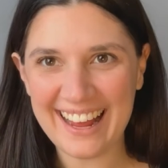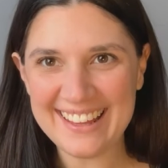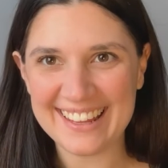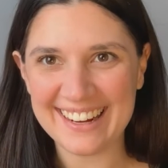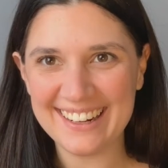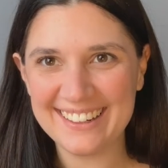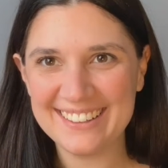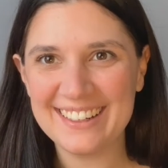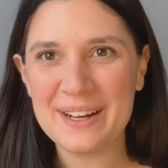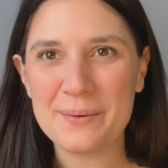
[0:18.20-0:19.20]
Hi there!
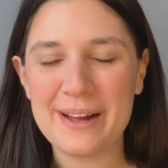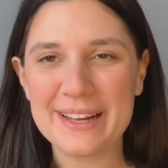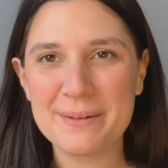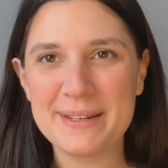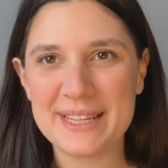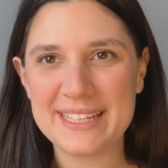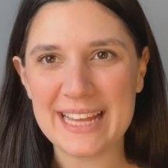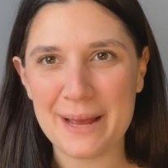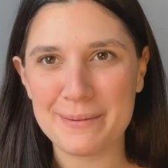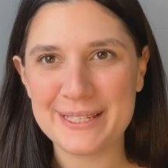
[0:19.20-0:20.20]
Welcome to this
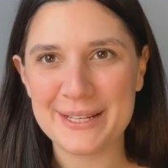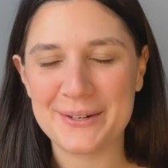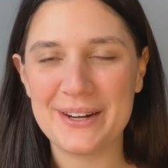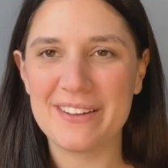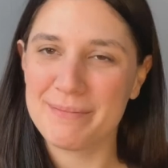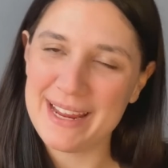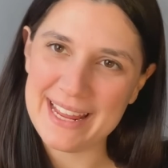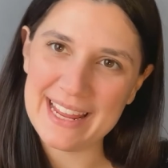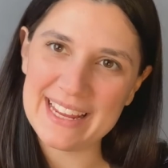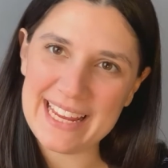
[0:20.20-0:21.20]
episode of
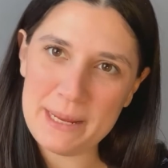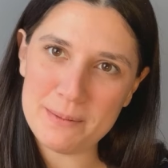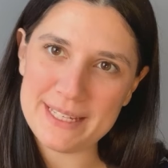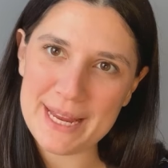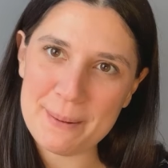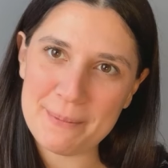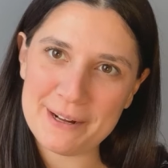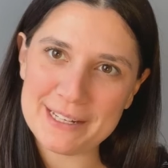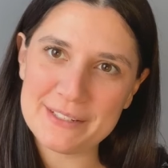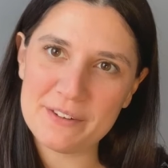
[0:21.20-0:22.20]
making a keepsake
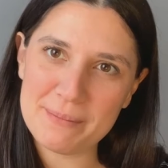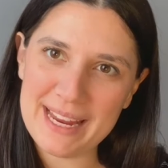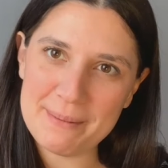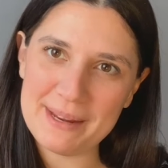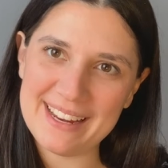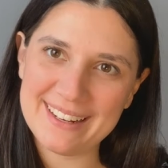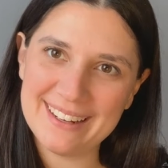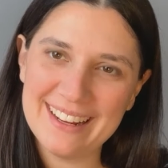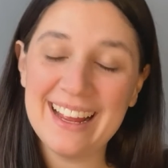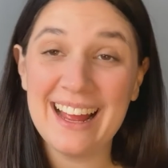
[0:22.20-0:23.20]
box for baby.
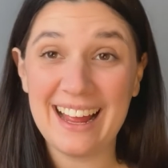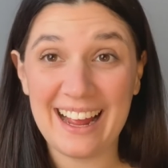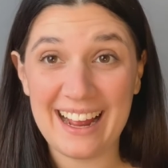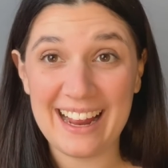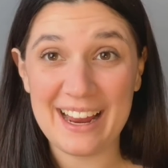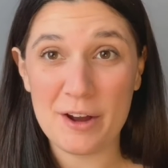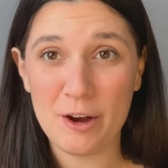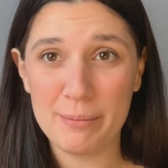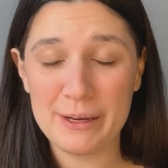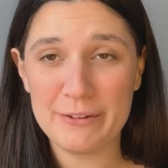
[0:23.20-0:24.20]
I
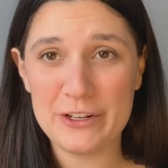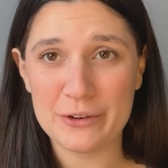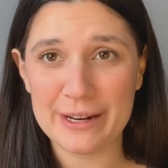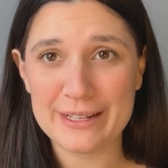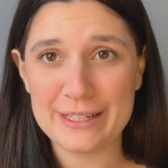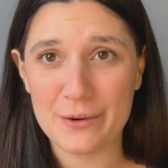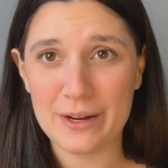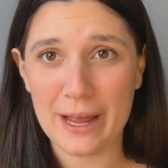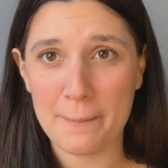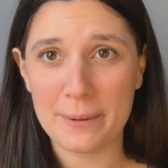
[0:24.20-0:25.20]
hope you enjoyed
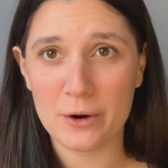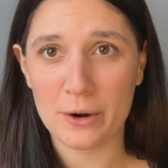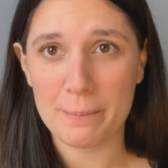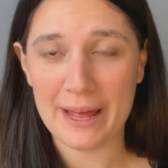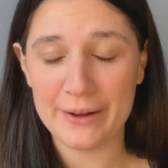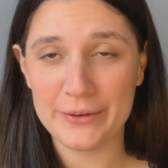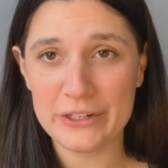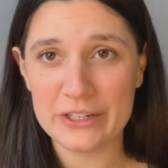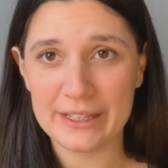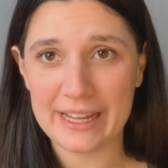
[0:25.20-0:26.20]
sewing up your
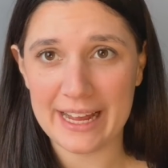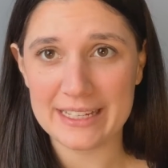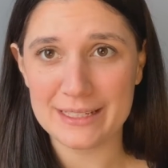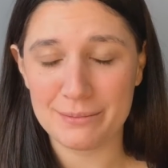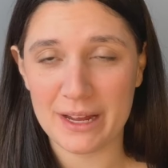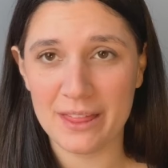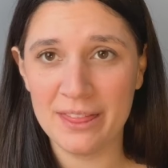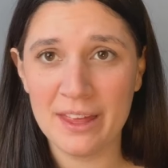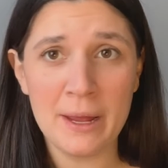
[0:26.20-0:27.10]
pouch last month.